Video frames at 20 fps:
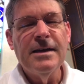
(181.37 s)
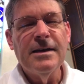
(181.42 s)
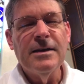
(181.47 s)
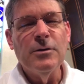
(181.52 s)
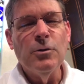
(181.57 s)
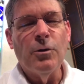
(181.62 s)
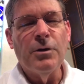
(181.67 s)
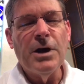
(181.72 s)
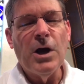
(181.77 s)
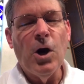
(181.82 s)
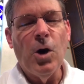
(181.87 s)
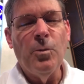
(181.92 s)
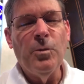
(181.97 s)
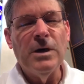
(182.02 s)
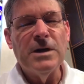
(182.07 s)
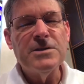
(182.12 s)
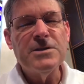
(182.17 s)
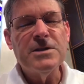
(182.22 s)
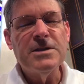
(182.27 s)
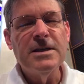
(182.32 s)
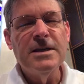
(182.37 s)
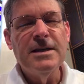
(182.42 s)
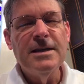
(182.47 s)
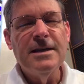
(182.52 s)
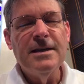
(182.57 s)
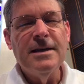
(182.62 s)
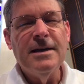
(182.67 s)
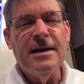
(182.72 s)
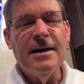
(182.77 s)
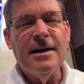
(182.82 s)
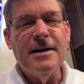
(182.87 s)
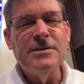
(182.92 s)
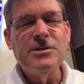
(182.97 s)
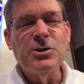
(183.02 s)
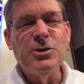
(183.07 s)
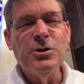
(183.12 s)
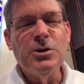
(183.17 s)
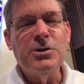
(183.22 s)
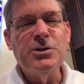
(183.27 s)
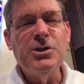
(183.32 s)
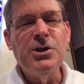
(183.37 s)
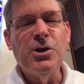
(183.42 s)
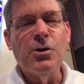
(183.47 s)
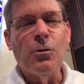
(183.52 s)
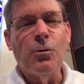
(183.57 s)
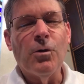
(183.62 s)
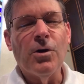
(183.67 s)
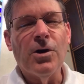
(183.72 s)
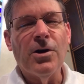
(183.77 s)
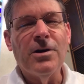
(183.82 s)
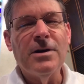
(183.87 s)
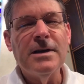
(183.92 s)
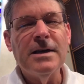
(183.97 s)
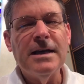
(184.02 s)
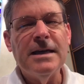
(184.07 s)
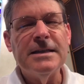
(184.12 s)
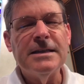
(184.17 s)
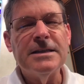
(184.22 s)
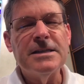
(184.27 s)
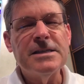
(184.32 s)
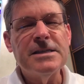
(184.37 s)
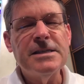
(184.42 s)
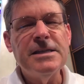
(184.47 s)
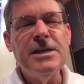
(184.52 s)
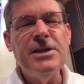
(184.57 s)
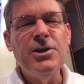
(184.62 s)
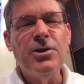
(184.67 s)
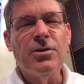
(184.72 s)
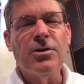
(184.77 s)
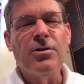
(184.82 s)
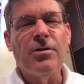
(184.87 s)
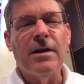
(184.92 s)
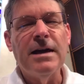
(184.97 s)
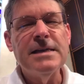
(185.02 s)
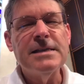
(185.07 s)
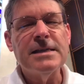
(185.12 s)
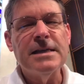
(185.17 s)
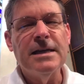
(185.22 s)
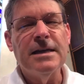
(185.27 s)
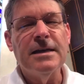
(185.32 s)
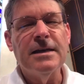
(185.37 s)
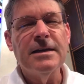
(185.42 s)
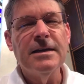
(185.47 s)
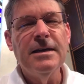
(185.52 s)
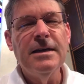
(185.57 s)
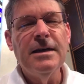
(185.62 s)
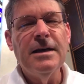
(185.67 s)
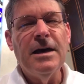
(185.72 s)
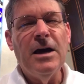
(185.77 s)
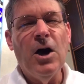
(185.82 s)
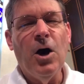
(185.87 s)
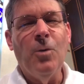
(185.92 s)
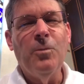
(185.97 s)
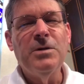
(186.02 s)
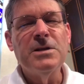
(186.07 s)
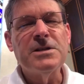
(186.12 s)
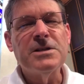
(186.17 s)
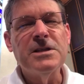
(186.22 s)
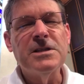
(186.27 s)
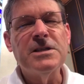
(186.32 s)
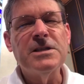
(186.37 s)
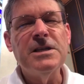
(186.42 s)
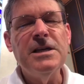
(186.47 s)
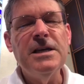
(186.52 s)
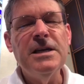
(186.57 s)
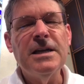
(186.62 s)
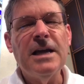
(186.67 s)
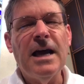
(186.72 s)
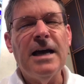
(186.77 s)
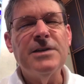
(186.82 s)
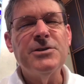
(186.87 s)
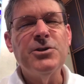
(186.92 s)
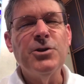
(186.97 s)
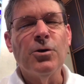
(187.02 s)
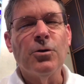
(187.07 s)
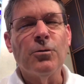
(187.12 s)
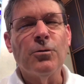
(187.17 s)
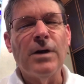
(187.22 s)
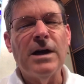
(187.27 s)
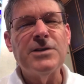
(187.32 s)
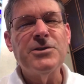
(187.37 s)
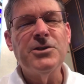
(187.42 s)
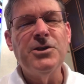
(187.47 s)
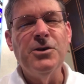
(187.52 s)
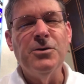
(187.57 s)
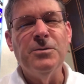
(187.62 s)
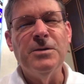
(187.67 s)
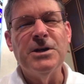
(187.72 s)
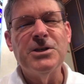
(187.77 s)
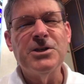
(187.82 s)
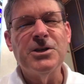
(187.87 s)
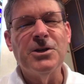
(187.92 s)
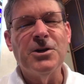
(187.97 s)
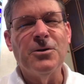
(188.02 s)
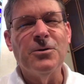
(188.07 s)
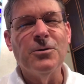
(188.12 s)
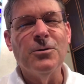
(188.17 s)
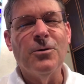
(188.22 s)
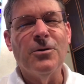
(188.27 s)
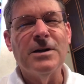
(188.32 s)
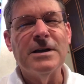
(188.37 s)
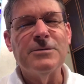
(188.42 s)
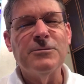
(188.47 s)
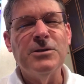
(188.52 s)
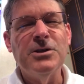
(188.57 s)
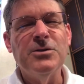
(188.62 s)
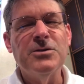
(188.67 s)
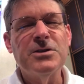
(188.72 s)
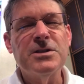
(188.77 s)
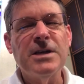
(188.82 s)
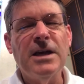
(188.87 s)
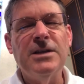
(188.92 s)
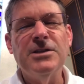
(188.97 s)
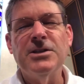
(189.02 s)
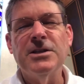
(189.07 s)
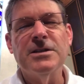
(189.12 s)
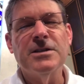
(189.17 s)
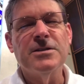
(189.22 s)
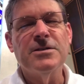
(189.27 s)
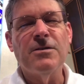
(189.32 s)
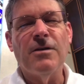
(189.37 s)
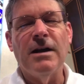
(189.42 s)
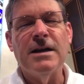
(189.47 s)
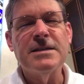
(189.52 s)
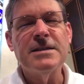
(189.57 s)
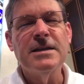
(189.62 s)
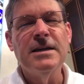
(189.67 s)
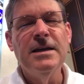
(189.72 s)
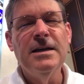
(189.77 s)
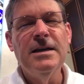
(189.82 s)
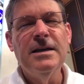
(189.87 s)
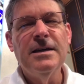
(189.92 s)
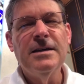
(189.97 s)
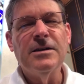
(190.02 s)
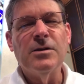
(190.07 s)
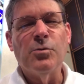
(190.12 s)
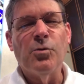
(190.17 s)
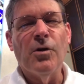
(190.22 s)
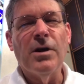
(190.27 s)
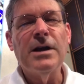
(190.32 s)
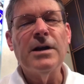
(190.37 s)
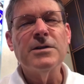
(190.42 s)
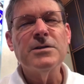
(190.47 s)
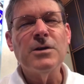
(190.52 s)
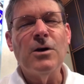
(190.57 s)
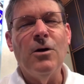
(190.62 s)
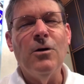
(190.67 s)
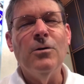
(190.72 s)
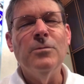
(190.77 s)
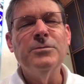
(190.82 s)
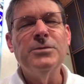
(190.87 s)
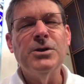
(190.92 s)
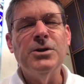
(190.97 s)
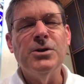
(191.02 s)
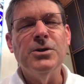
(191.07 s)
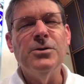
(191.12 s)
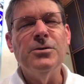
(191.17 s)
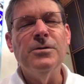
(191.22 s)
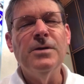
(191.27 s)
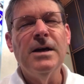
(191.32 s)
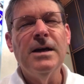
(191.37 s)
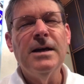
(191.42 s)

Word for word: Lord, help us uh, to look to your word and to see your grace in it. Help us to see it as your rescue mission, O oh Lord, when you sent Jesus Christ to bring us home to you